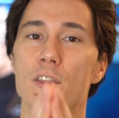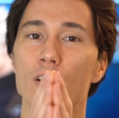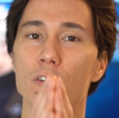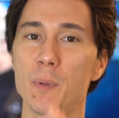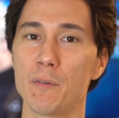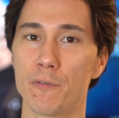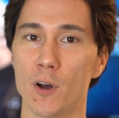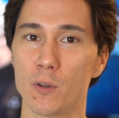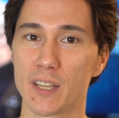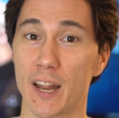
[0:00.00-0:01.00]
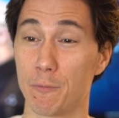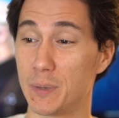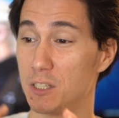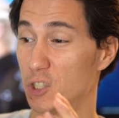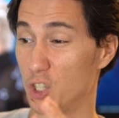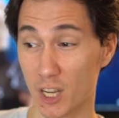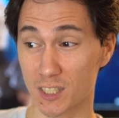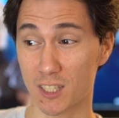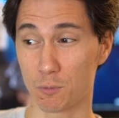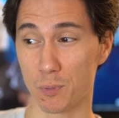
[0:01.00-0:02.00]
There have been phones that have been
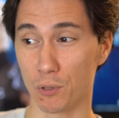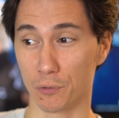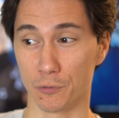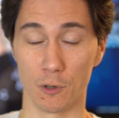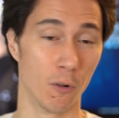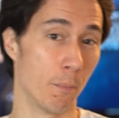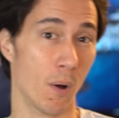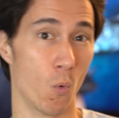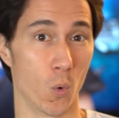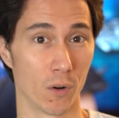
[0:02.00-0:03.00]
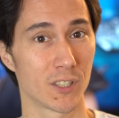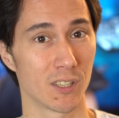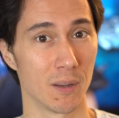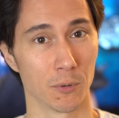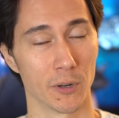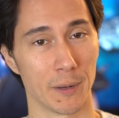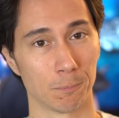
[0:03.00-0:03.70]
just as beautiful but weren't slippery.